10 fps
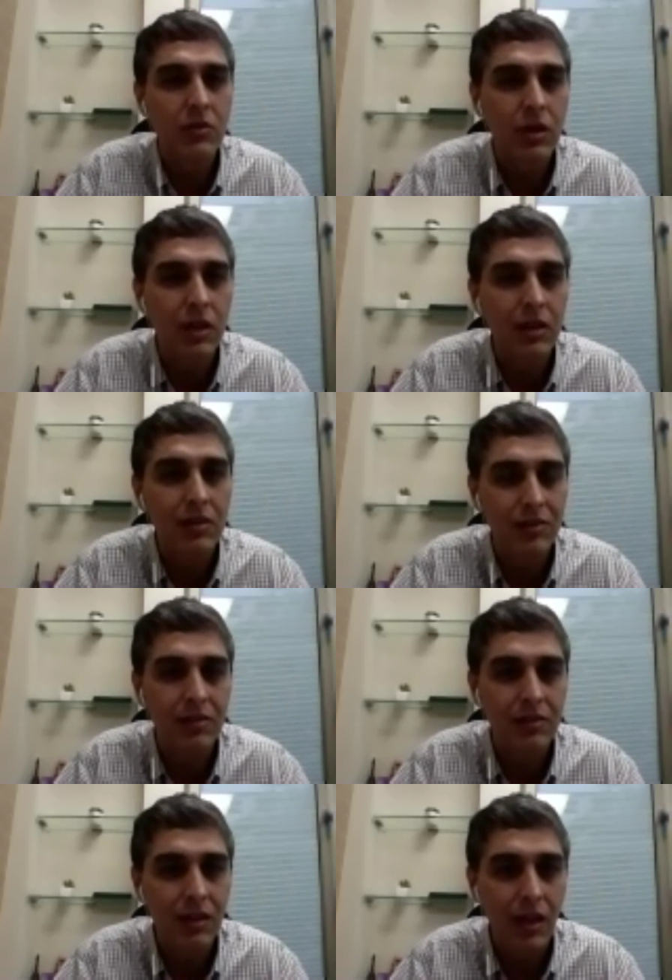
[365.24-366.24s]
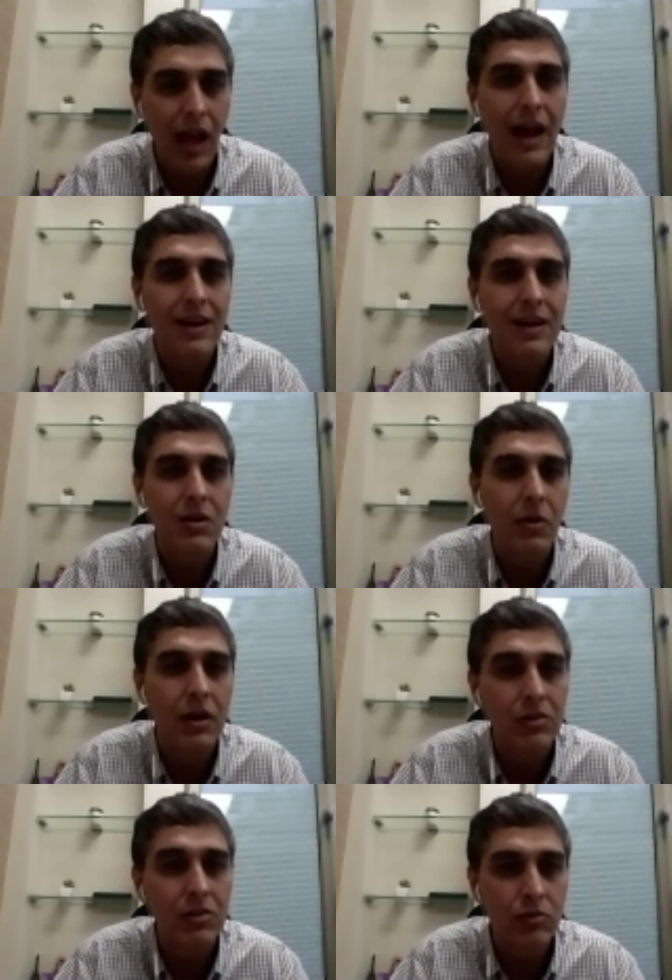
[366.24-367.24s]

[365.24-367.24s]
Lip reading: of the case is the added advantage